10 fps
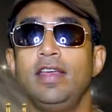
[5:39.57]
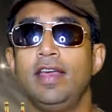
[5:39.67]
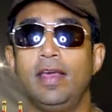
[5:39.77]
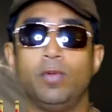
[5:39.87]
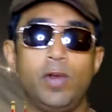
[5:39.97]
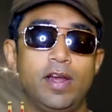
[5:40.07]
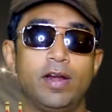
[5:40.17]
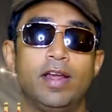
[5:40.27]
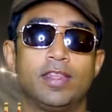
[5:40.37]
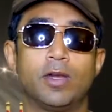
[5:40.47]
And we
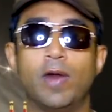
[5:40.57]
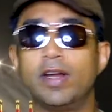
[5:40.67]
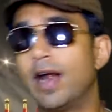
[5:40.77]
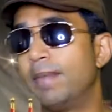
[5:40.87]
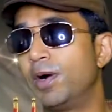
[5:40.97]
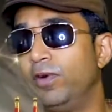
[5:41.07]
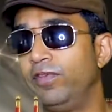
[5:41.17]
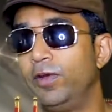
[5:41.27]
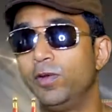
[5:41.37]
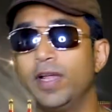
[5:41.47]
here at the Red Carpet
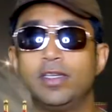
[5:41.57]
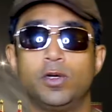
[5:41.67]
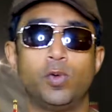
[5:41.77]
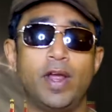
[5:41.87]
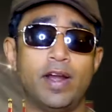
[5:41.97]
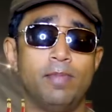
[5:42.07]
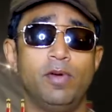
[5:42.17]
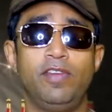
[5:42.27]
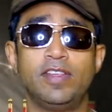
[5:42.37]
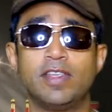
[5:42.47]
Review like to rate our
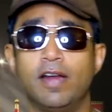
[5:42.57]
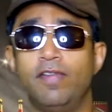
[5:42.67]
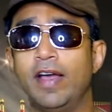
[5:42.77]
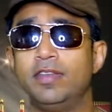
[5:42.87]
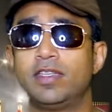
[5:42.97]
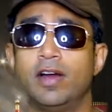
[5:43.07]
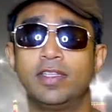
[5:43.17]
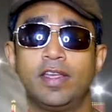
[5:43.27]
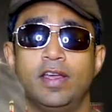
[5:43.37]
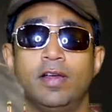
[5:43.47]
movies on a 5-star
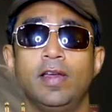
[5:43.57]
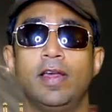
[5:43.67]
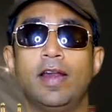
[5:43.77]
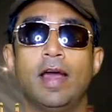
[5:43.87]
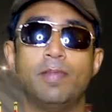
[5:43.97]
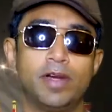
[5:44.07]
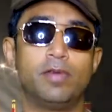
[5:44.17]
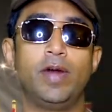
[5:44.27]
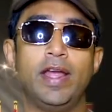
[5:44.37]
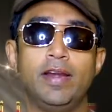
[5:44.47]
scale, and I'm going to
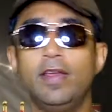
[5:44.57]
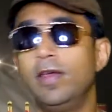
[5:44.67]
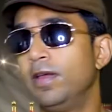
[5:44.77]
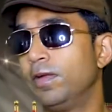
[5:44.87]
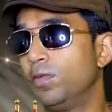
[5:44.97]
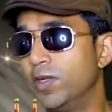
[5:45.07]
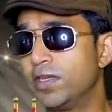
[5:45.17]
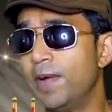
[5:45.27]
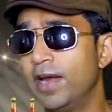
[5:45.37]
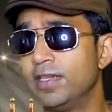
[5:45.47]
rate Once
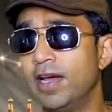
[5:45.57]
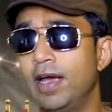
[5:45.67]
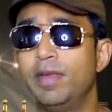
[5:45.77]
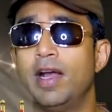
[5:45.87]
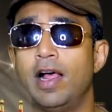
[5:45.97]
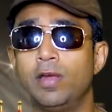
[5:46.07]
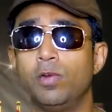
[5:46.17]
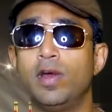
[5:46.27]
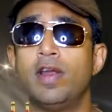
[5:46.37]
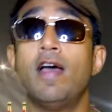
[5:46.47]
Upon a Time in
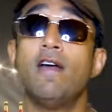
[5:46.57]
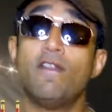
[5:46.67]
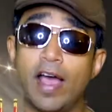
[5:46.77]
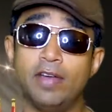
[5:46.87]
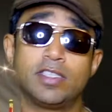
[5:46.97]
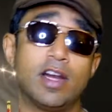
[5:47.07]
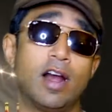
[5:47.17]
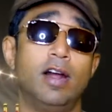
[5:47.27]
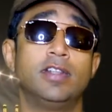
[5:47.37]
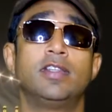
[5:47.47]
Hollywood 5
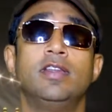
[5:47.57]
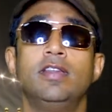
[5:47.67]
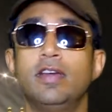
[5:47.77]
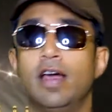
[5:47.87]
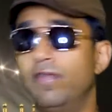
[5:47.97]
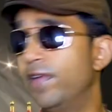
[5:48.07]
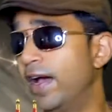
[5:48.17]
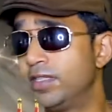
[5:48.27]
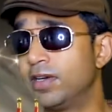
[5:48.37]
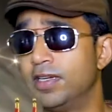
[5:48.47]
stars on a
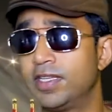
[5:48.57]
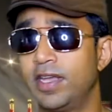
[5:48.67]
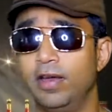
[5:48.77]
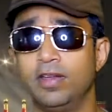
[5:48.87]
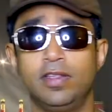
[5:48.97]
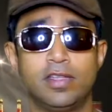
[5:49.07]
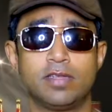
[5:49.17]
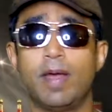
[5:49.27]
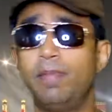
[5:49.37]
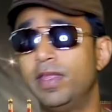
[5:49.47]
5-star scale.
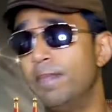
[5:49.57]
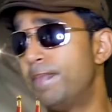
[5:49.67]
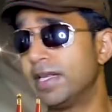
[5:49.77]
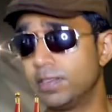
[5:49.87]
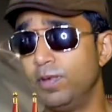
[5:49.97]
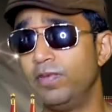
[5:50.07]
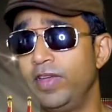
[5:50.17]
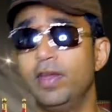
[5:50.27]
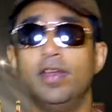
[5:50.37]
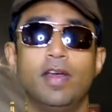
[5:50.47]
This might be the best
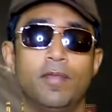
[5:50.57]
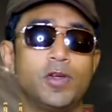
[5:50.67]
movie of